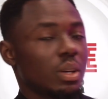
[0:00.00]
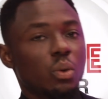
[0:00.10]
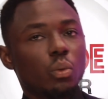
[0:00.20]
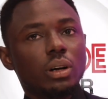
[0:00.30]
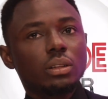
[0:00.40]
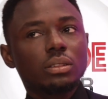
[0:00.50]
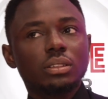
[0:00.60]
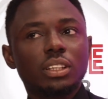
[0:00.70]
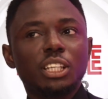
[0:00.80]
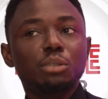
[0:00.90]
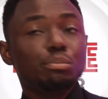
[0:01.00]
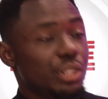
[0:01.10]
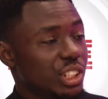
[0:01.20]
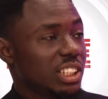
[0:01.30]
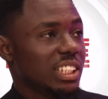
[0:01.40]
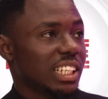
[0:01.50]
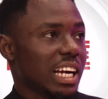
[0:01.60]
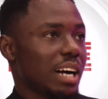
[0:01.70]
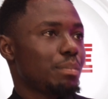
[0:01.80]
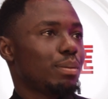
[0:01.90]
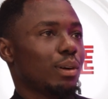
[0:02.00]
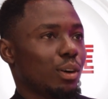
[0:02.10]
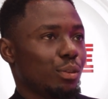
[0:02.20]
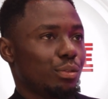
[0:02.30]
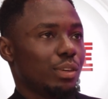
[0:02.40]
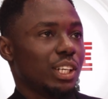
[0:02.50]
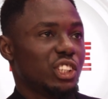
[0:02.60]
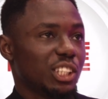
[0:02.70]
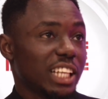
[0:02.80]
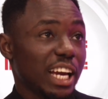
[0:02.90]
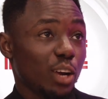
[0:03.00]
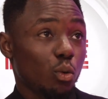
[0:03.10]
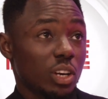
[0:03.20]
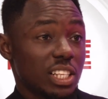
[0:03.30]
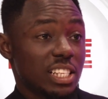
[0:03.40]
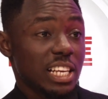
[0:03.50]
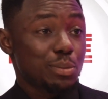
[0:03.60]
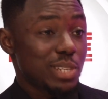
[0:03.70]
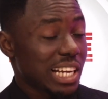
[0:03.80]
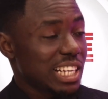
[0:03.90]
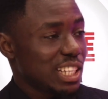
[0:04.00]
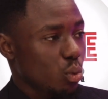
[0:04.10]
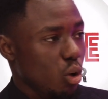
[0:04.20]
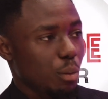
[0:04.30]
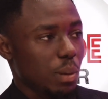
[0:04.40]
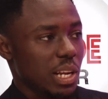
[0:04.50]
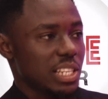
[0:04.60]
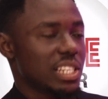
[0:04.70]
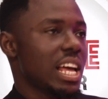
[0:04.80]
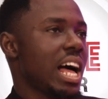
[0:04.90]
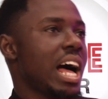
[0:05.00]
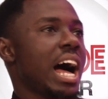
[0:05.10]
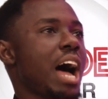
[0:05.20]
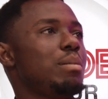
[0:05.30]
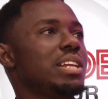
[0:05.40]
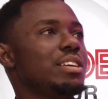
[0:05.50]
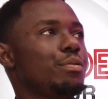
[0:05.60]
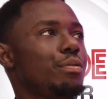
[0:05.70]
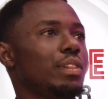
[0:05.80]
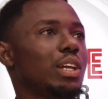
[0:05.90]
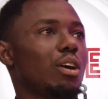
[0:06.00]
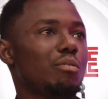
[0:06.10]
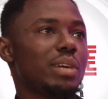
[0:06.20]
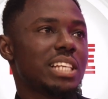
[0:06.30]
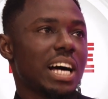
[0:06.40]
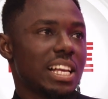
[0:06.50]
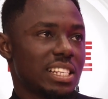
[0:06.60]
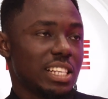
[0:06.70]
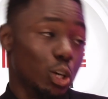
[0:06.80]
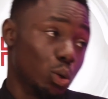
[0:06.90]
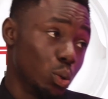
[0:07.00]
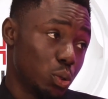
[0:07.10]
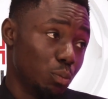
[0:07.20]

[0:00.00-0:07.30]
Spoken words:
Well, in bridging the gap of gender equality, especially in the workplace, I believe the government has a role to